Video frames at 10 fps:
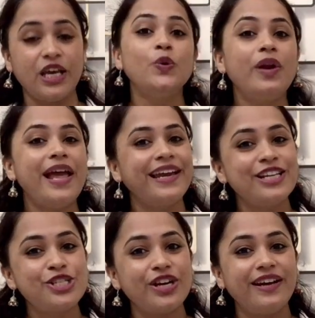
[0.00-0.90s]
Do like it,
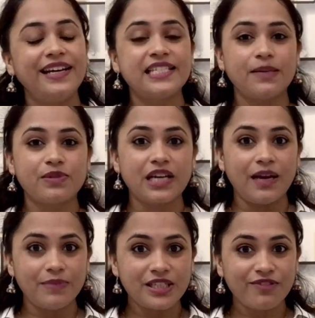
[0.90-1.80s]
share it and
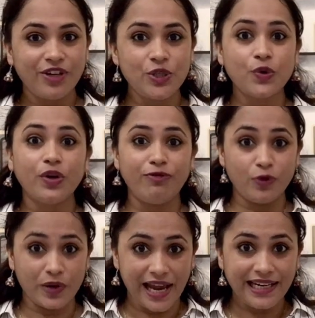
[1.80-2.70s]
subscribe this video if you
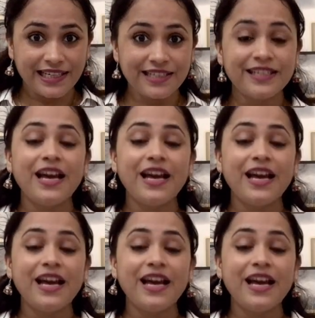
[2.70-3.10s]
liked it,